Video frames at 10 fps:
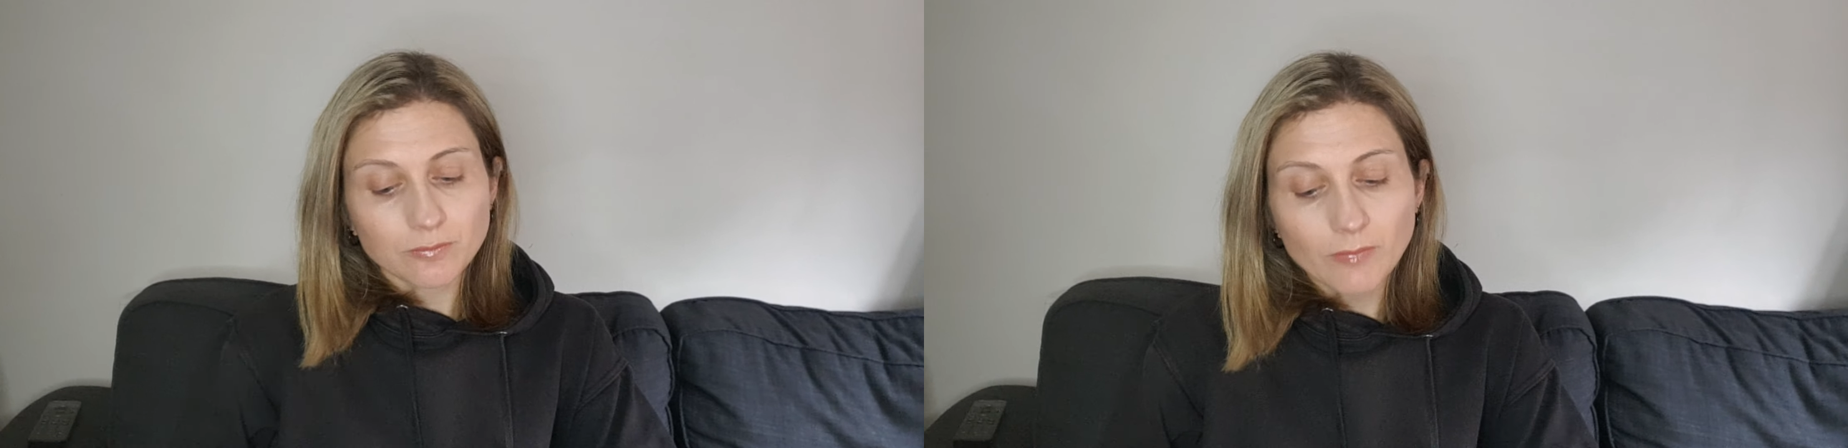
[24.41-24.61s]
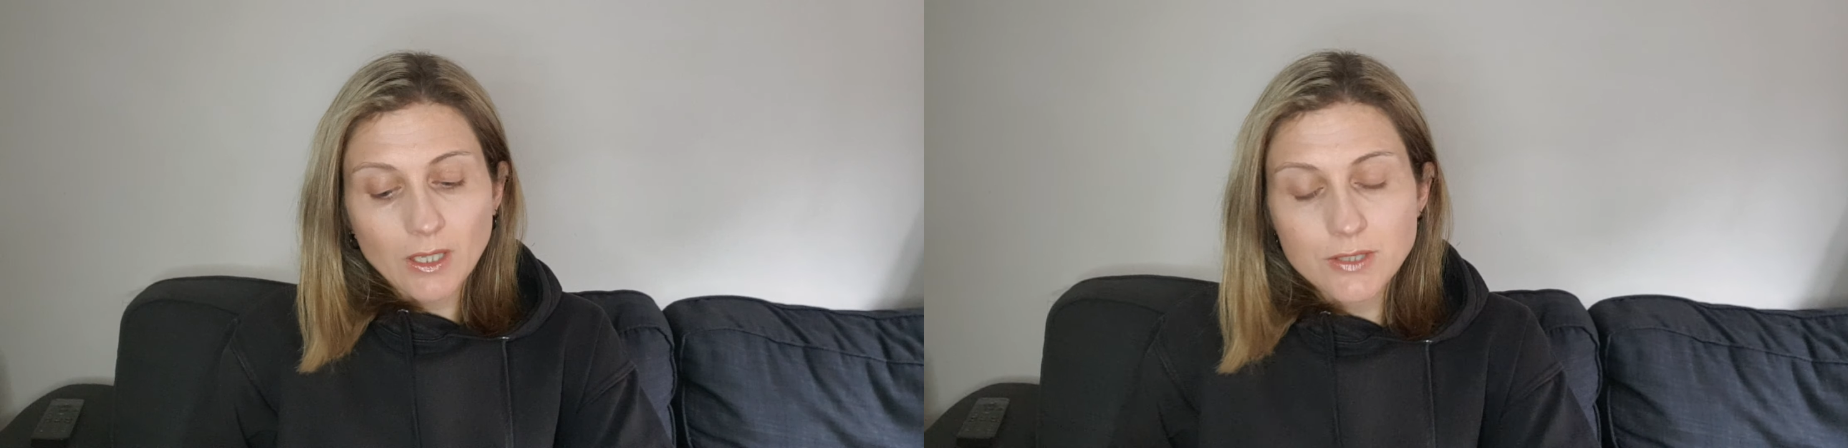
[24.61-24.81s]

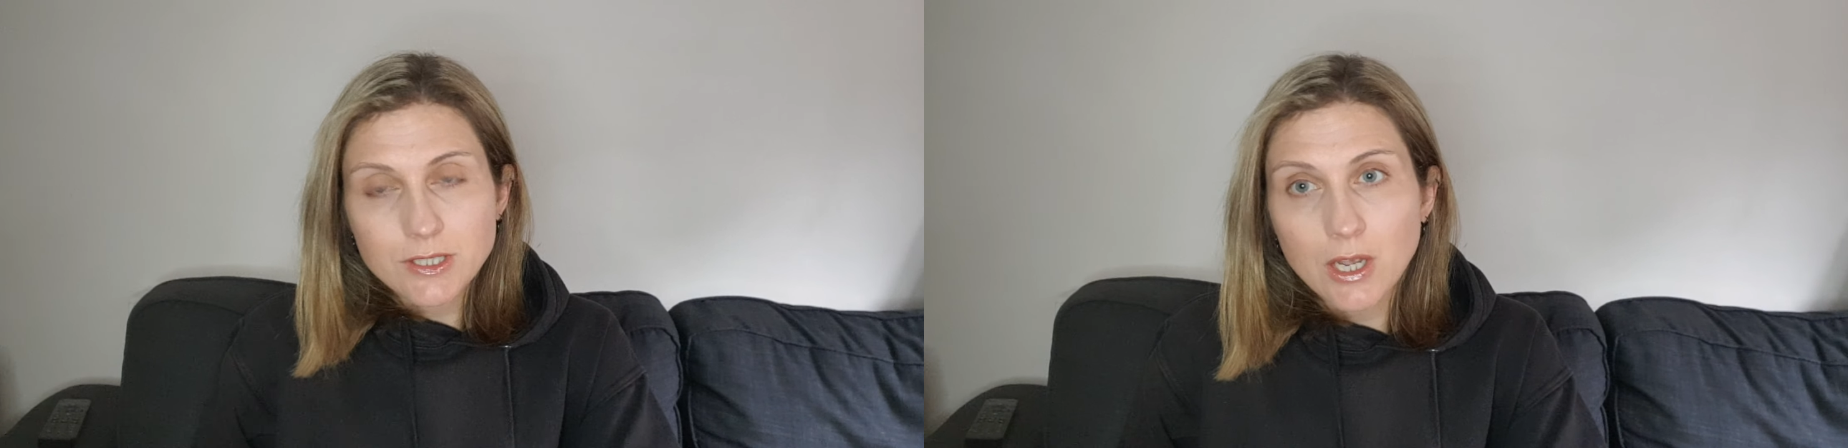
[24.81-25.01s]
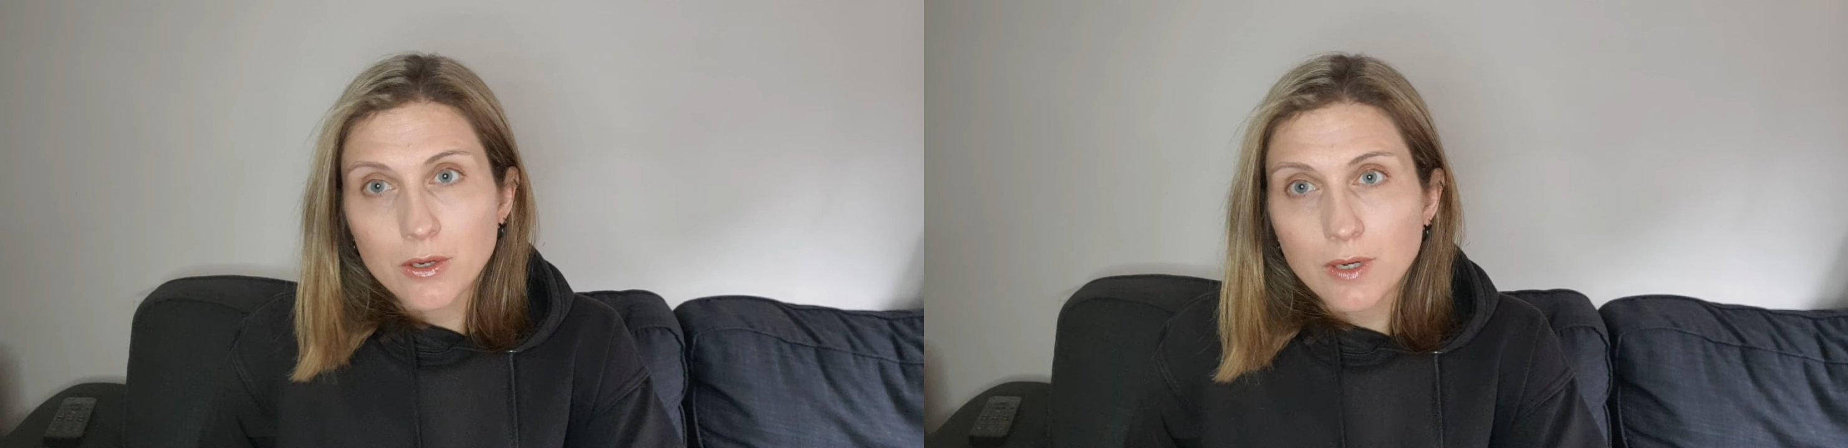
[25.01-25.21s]

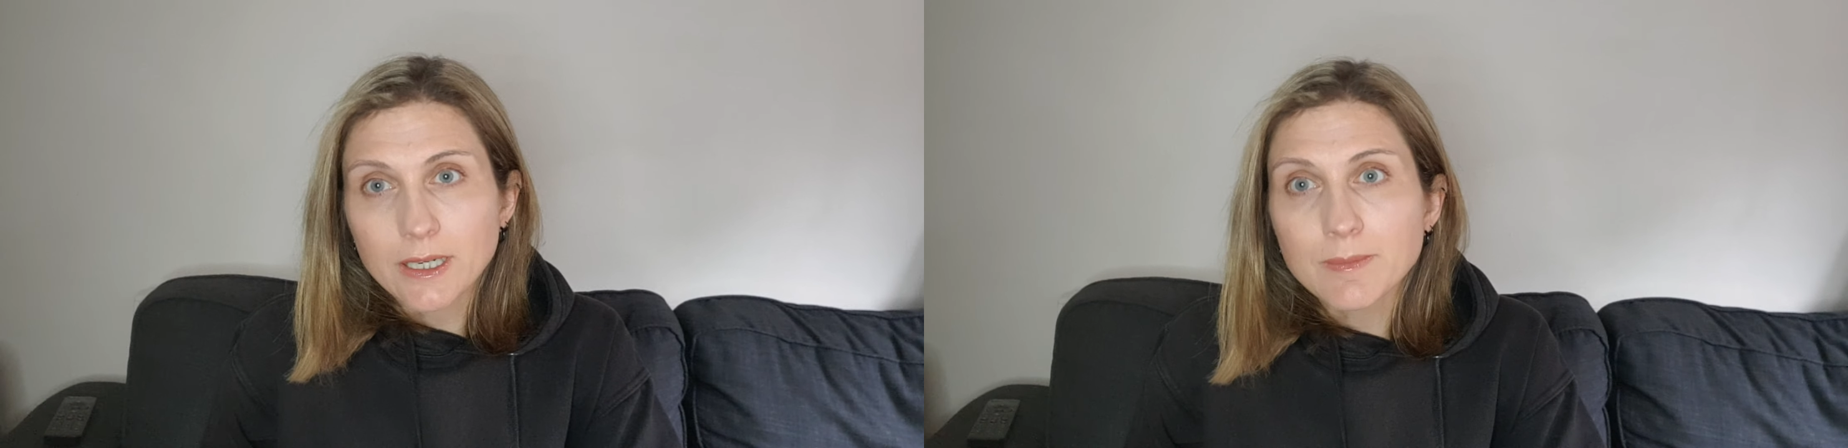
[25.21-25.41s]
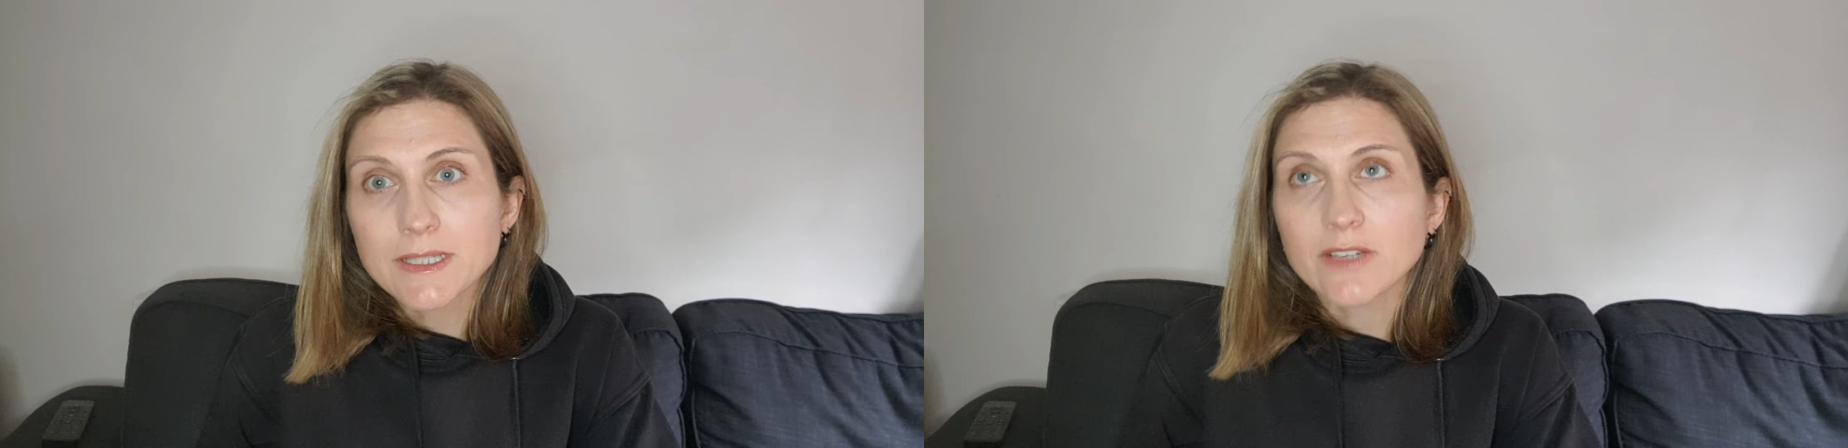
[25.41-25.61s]
So
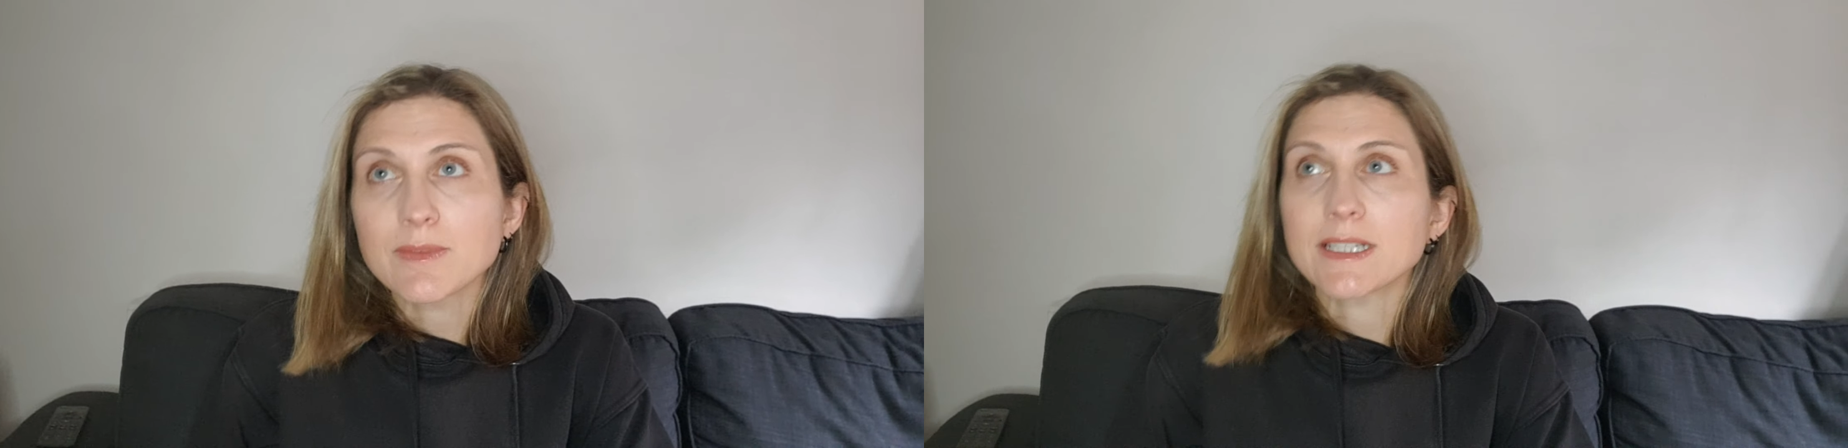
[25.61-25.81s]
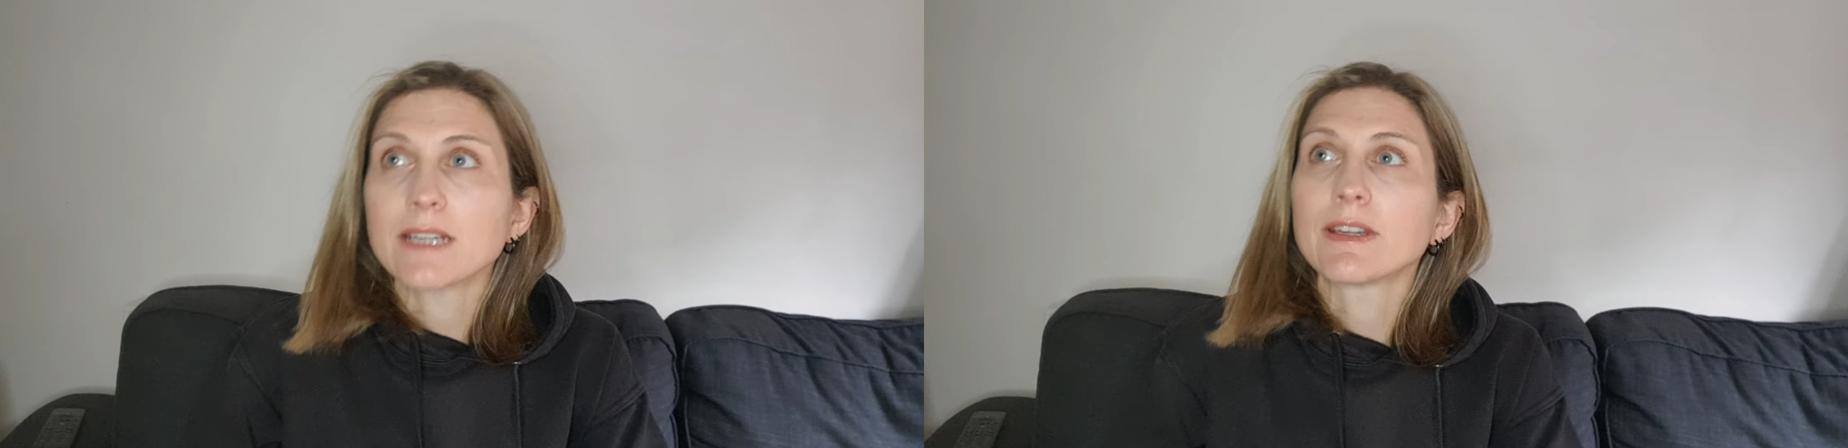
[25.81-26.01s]
eliminative
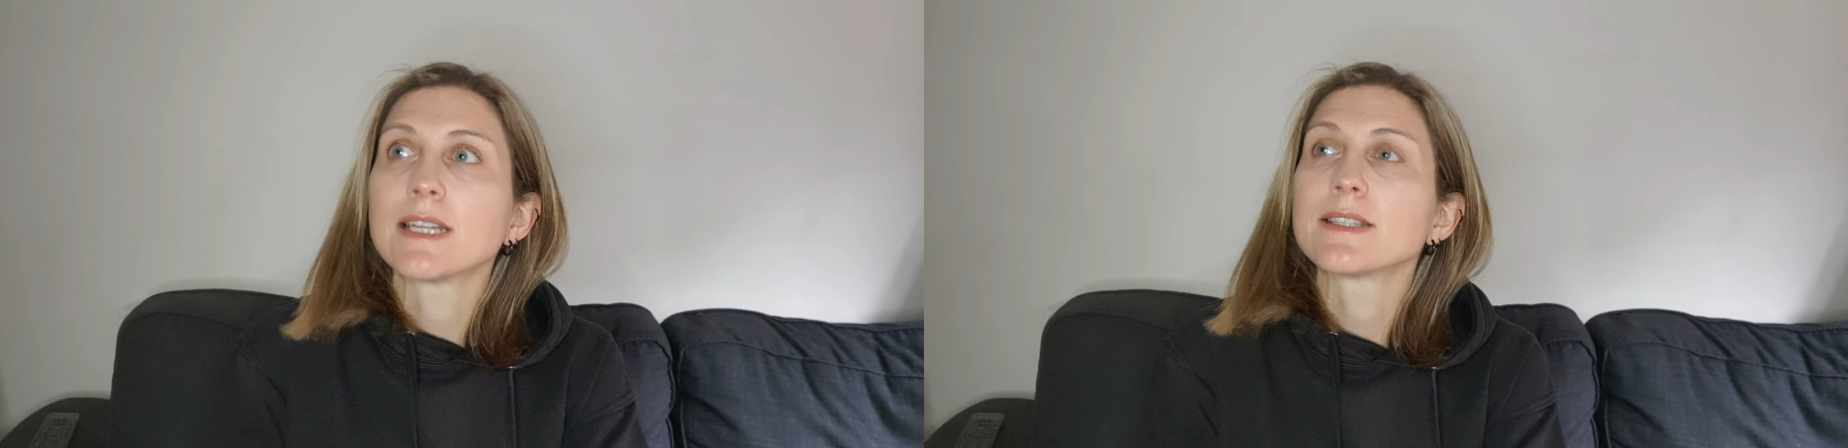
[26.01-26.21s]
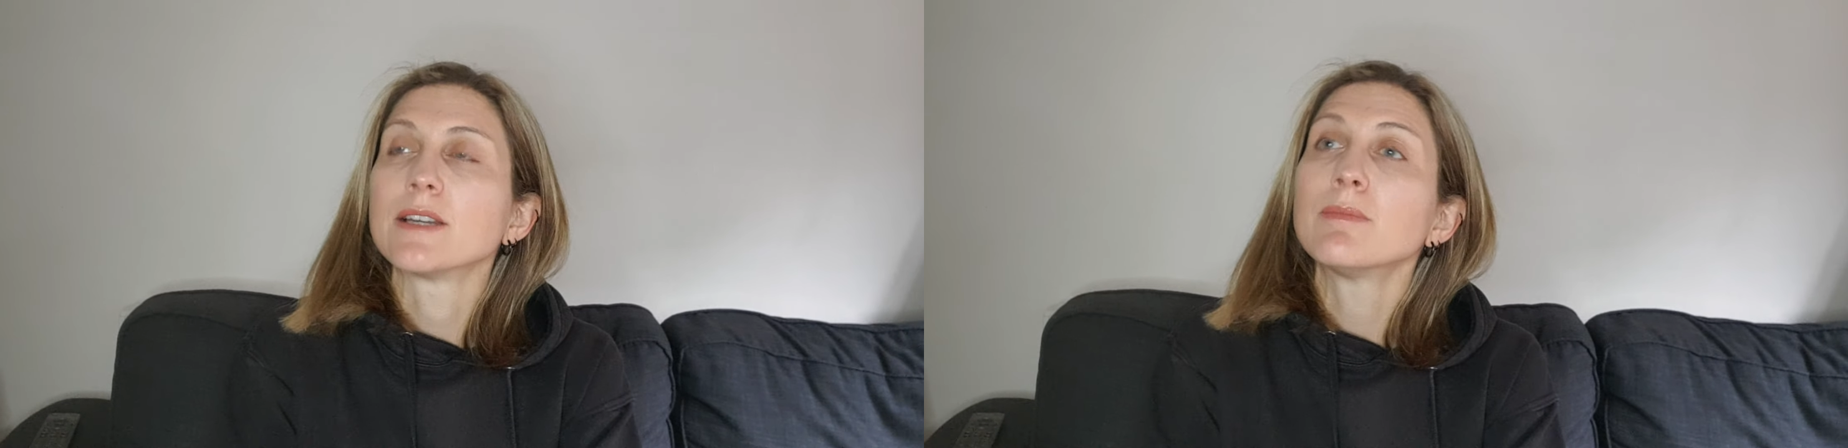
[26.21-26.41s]

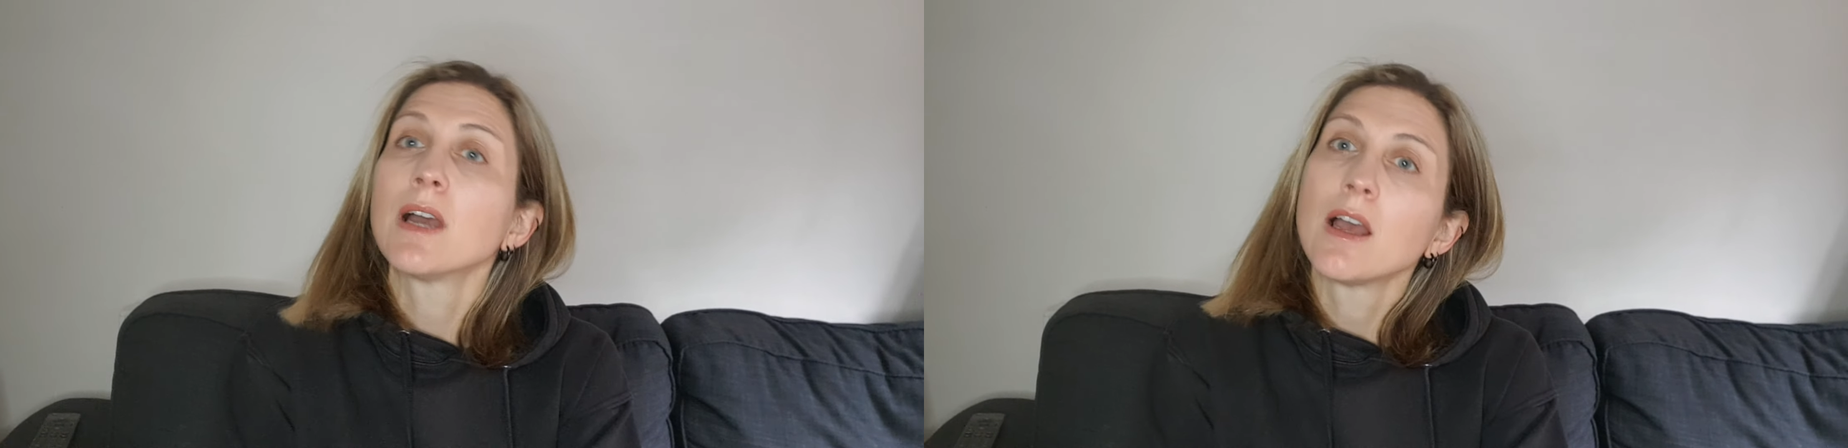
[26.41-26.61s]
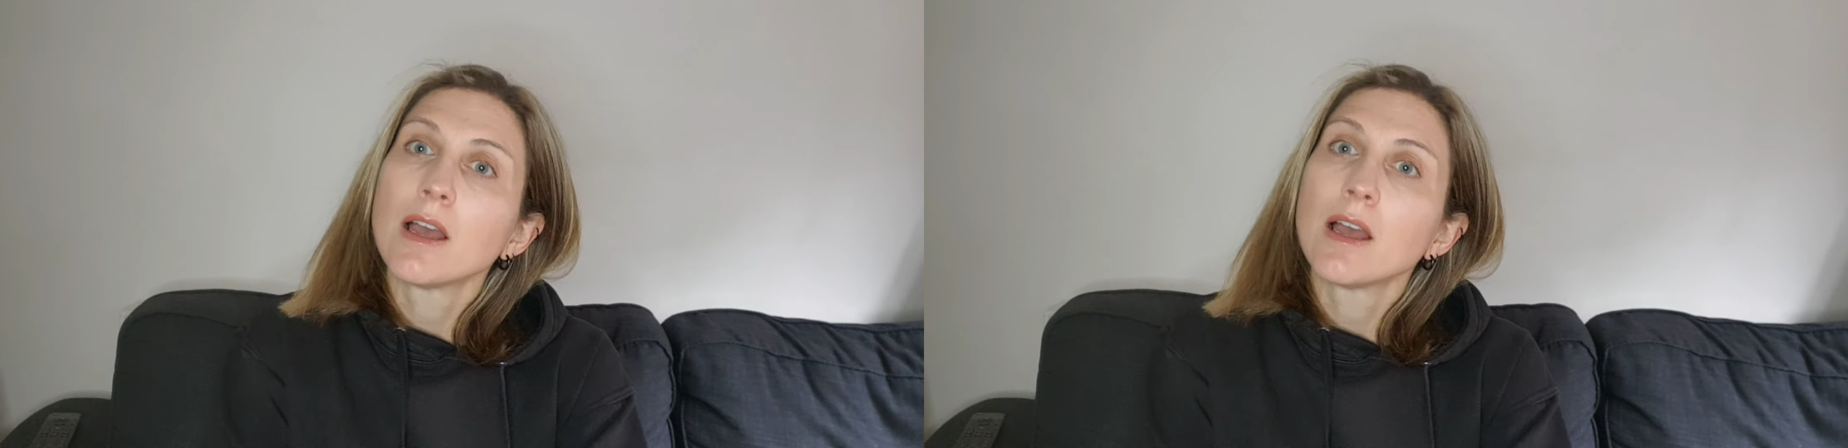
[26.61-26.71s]
materialism,